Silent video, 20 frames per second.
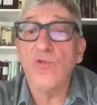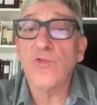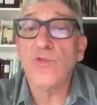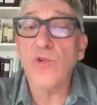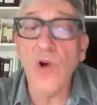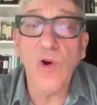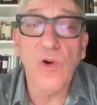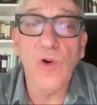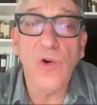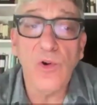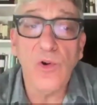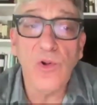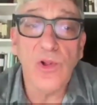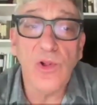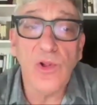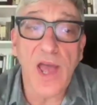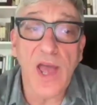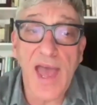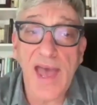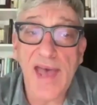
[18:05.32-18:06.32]

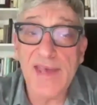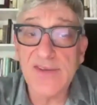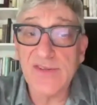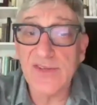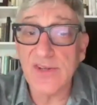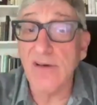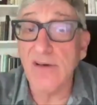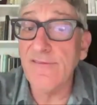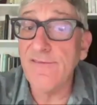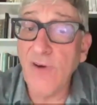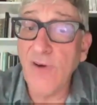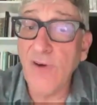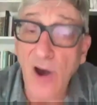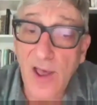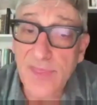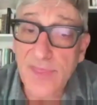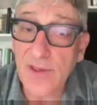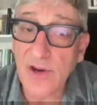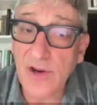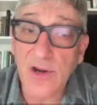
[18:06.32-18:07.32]
role as a
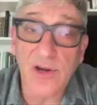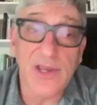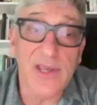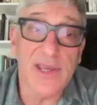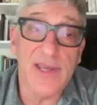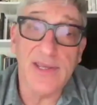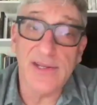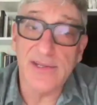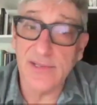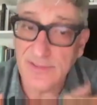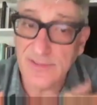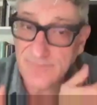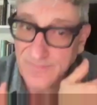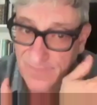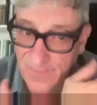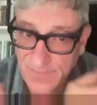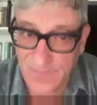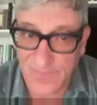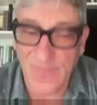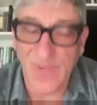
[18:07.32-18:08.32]
father in
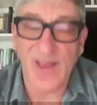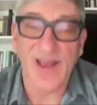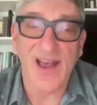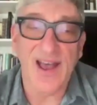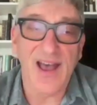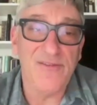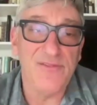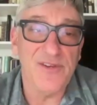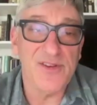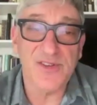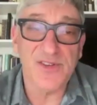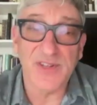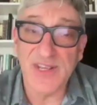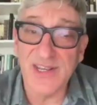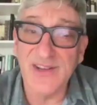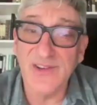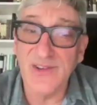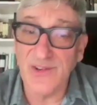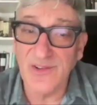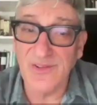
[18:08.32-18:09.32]
a
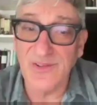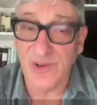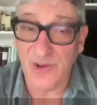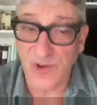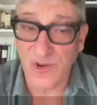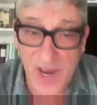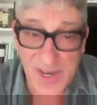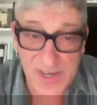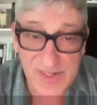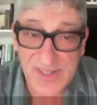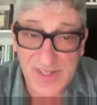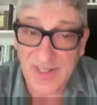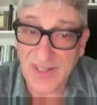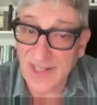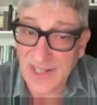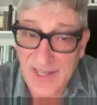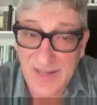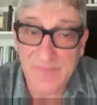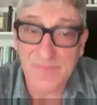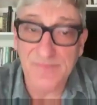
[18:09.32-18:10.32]
obviously
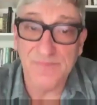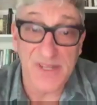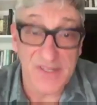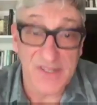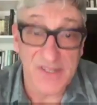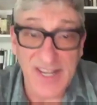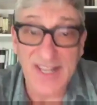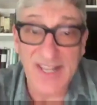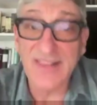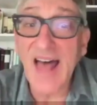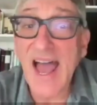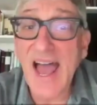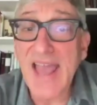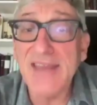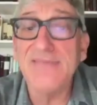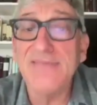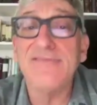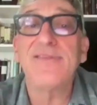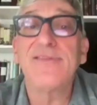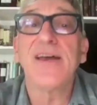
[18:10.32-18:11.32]
crazily busy
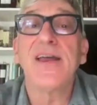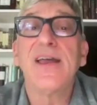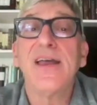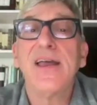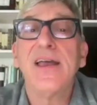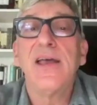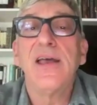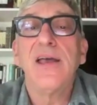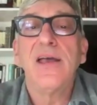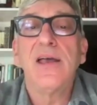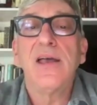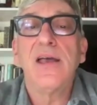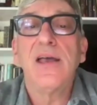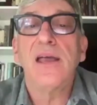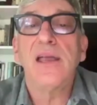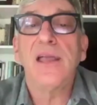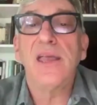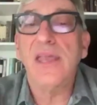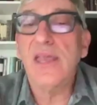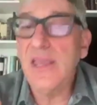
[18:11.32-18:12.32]
life,
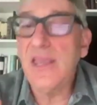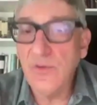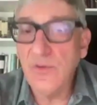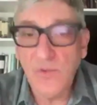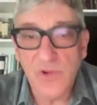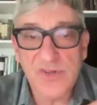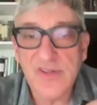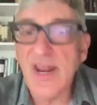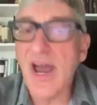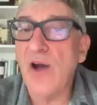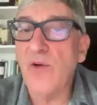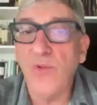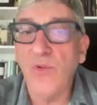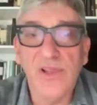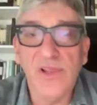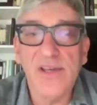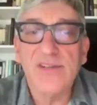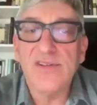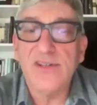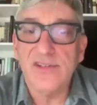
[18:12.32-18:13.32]
he was not
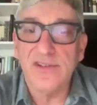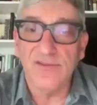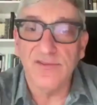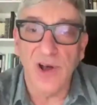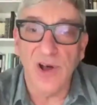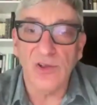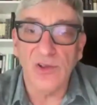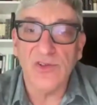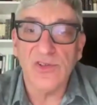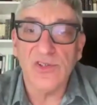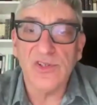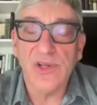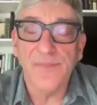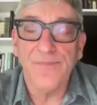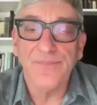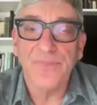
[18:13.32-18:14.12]
willing to divulge.